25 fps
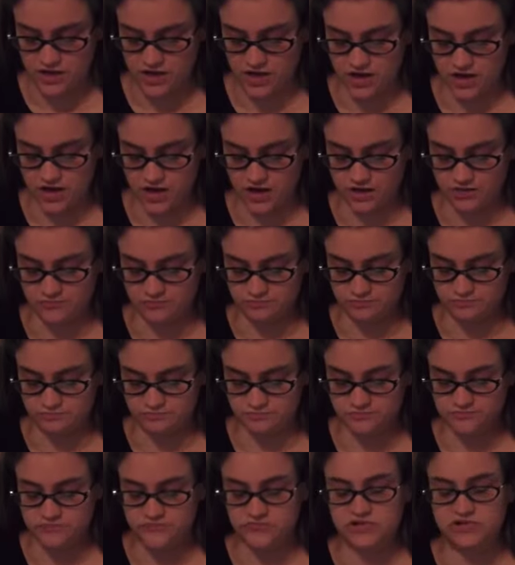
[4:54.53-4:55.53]
Um,
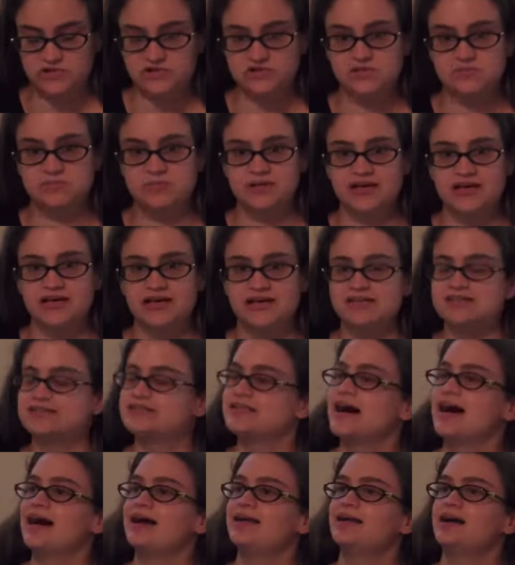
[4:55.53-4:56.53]
because
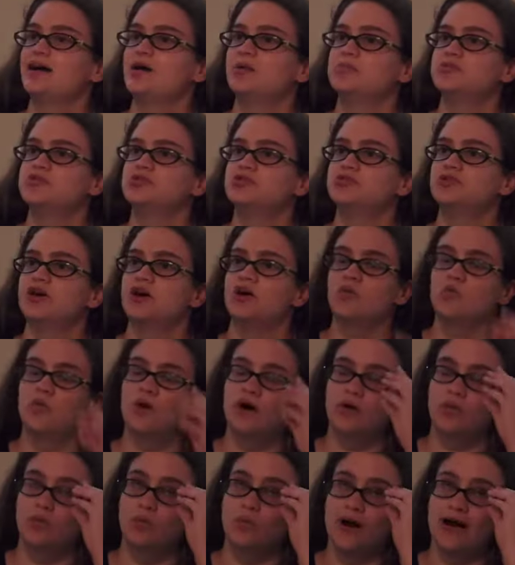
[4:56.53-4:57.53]
that helps you know
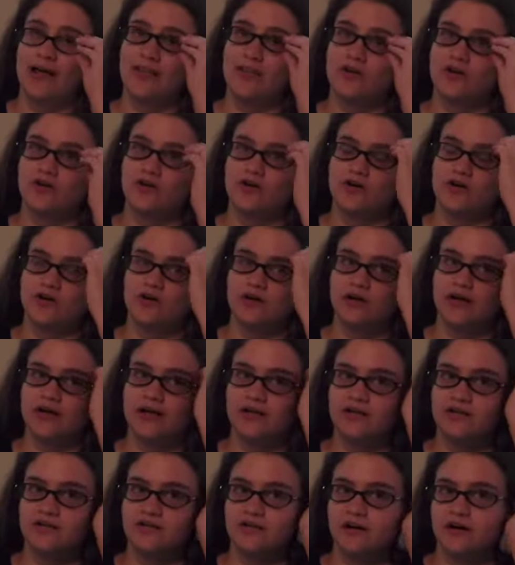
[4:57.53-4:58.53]
what weather
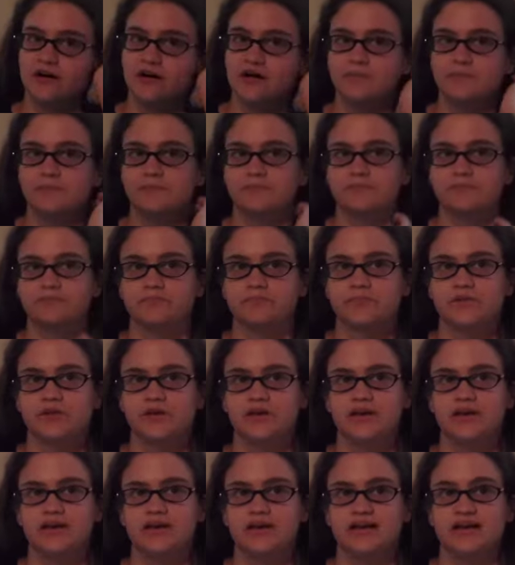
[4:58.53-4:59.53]
and um,
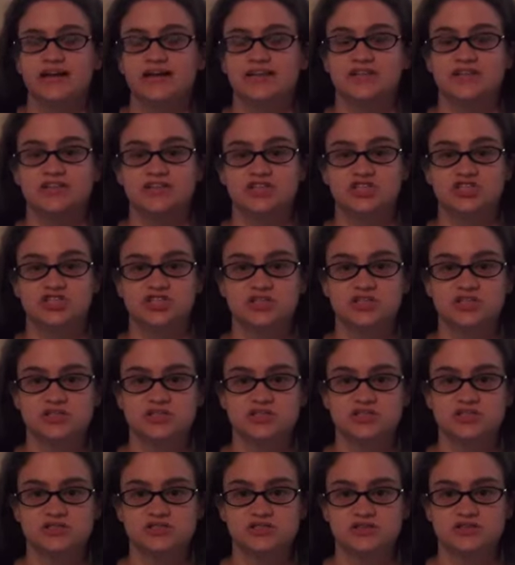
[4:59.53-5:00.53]

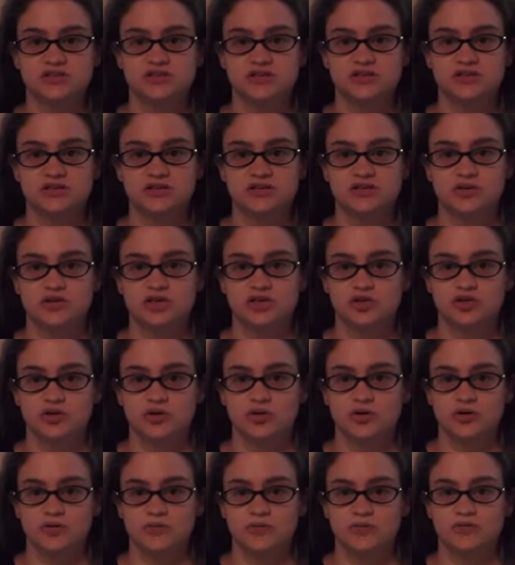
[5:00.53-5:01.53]
conditions
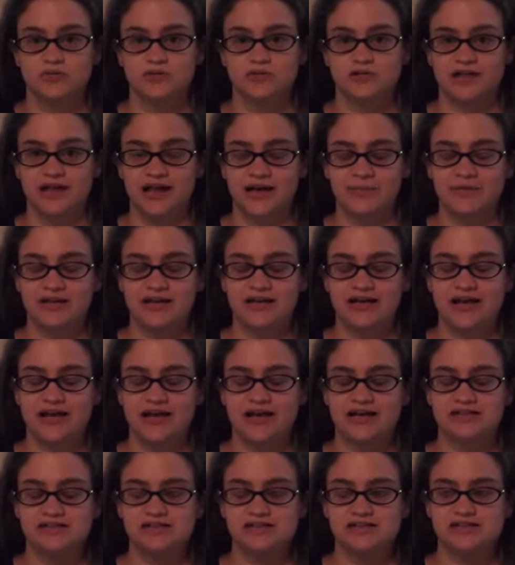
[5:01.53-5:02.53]
your climate
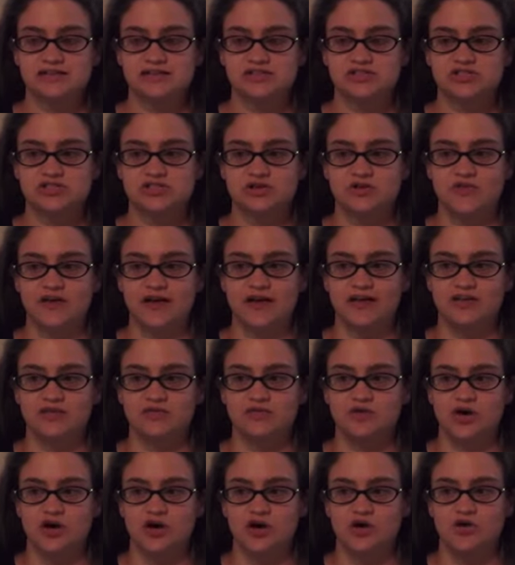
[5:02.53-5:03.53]
has so that
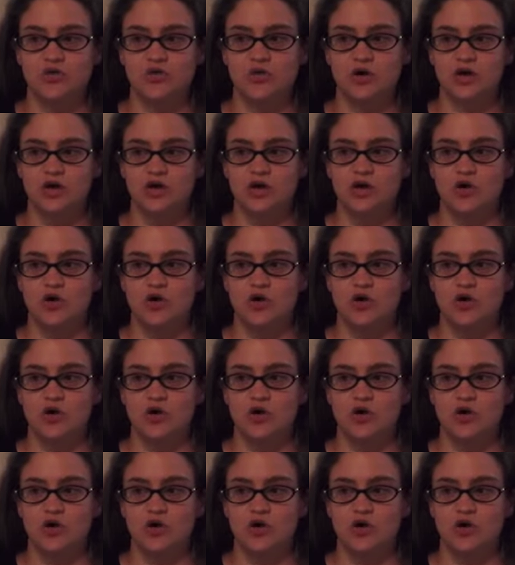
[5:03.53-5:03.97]
you know